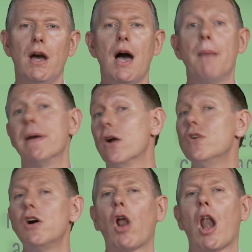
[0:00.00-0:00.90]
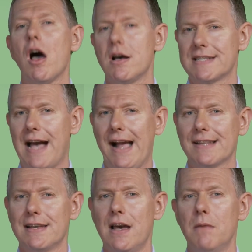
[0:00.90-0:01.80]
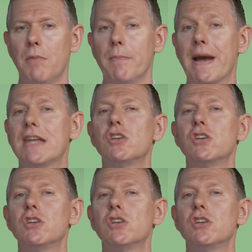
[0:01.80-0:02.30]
And be a real class act by making